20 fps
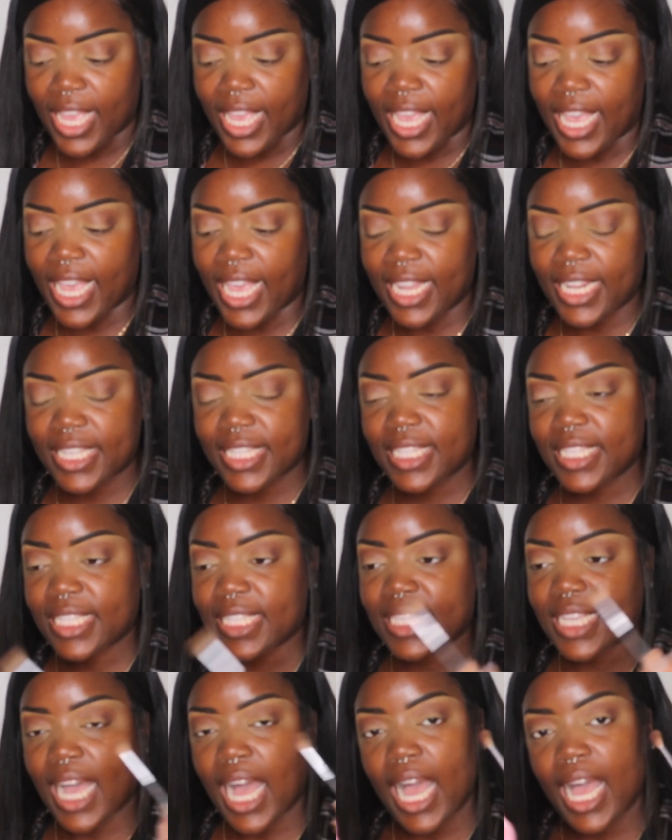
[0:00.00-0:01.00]
and it's this
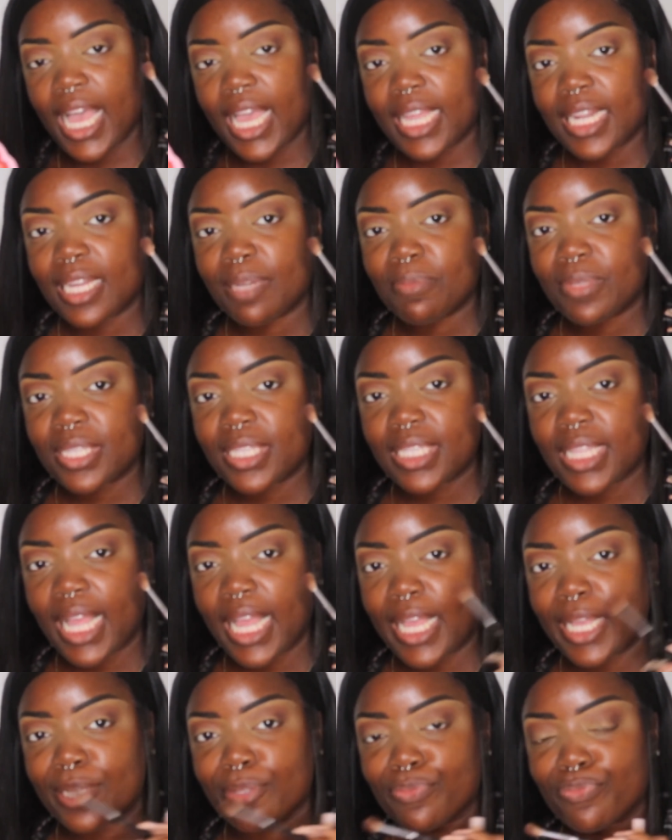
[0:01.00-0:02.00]
guy, and I'm just
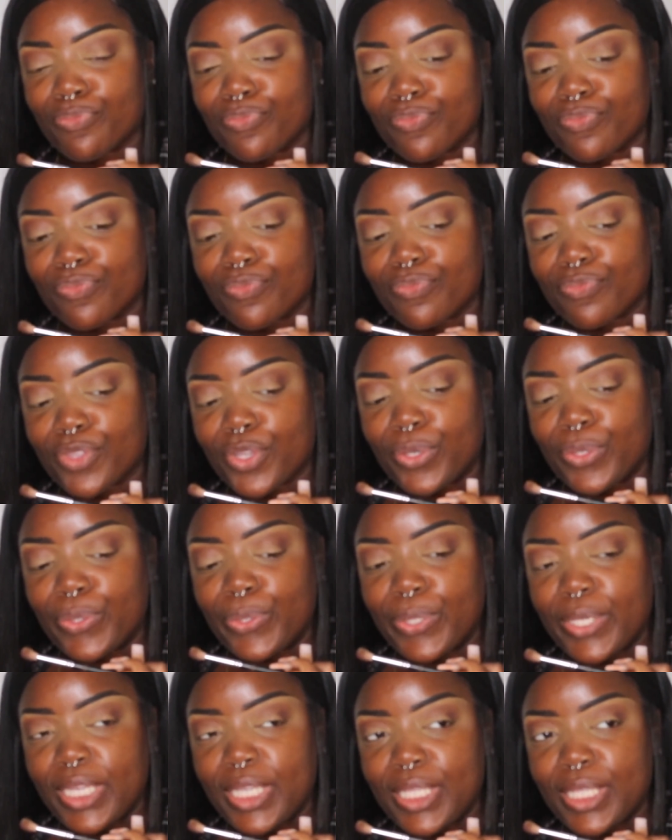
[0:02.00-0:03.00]
like,
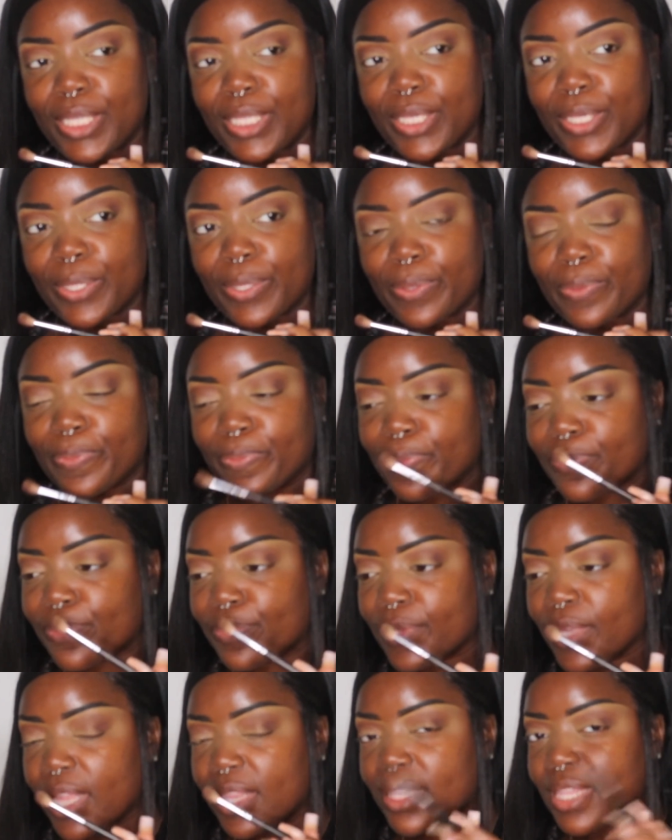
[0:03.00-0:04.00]
ooh, he's cute.
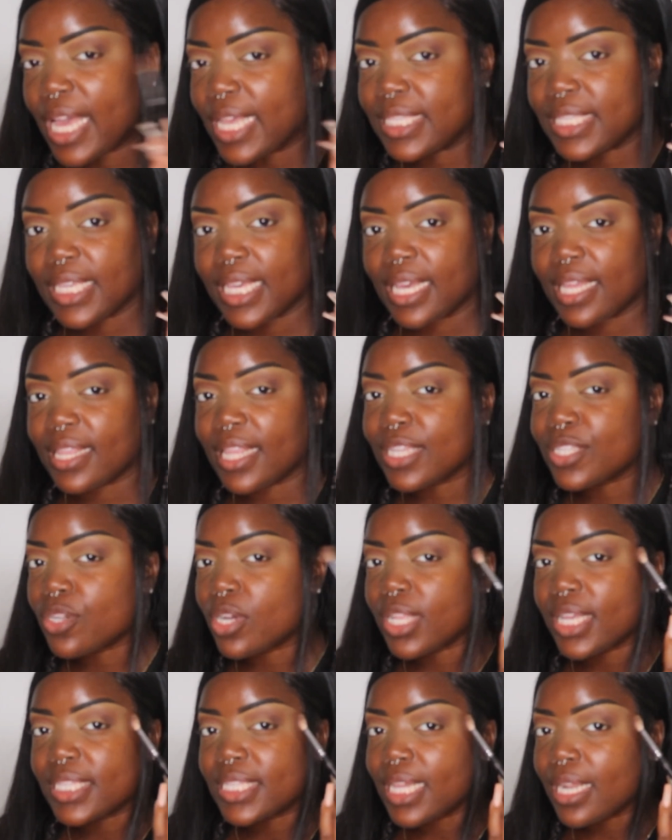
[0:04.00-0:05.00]
That's it. That's all
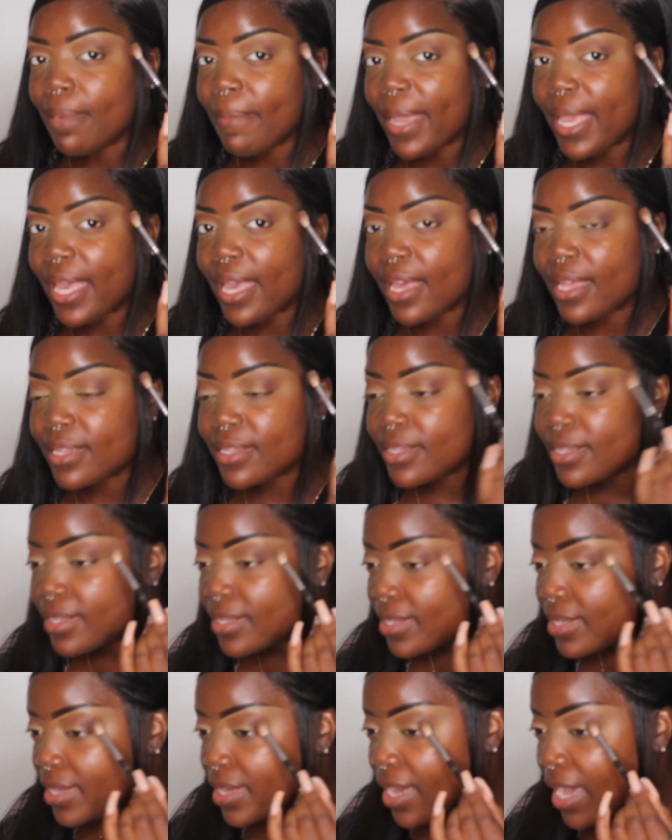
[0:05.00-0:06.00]
I said in my head.
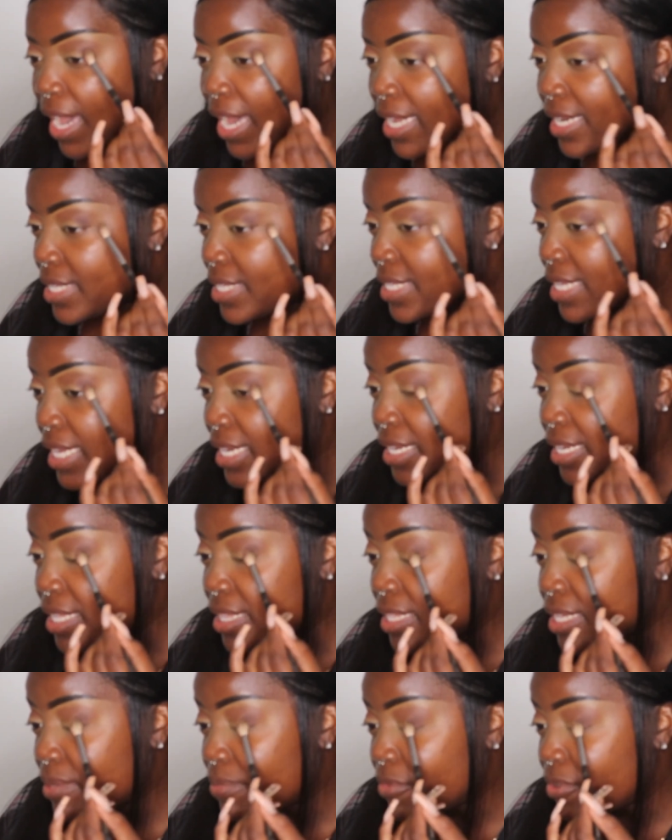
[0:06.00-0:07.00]
I didn't say
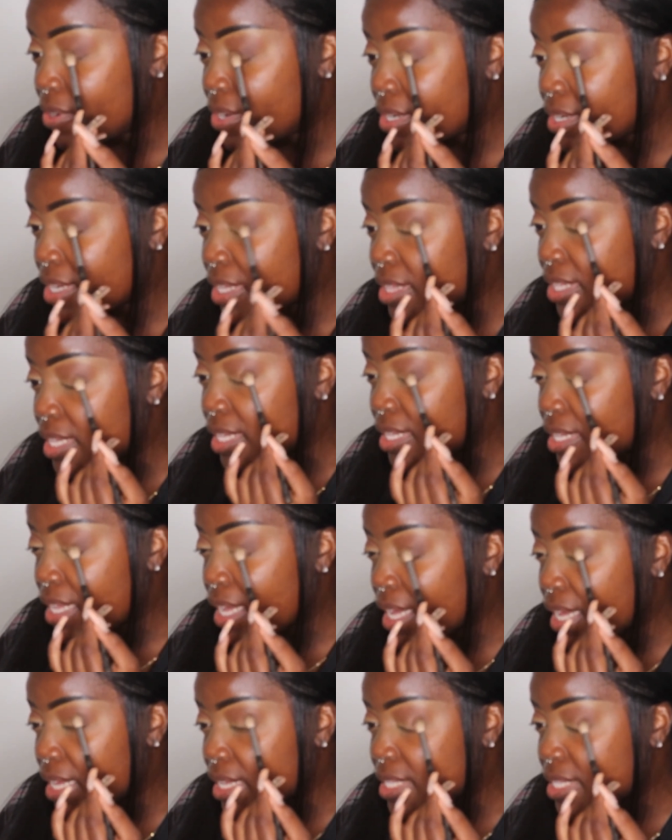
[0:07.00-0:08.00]
nothing more, nothing
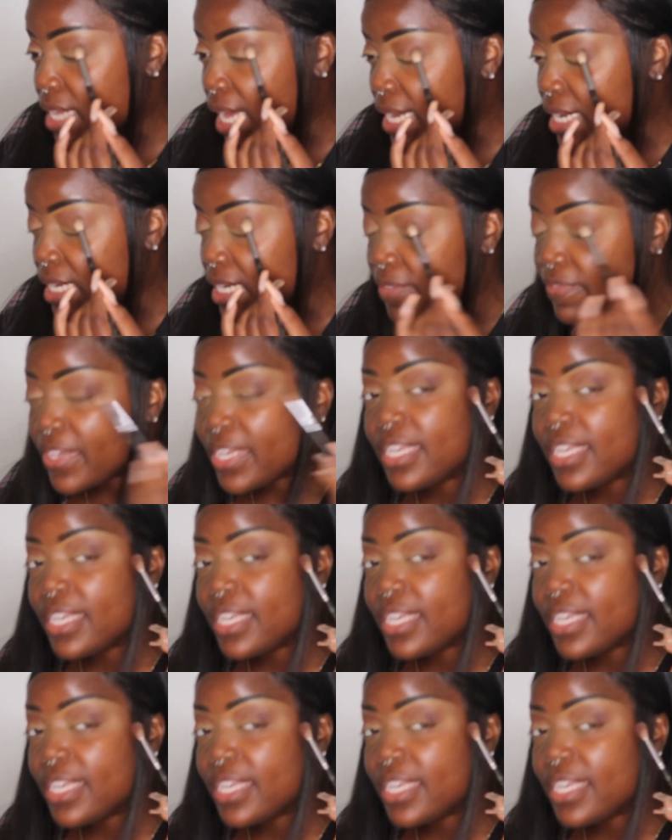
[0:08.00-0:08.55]
less. I didn't even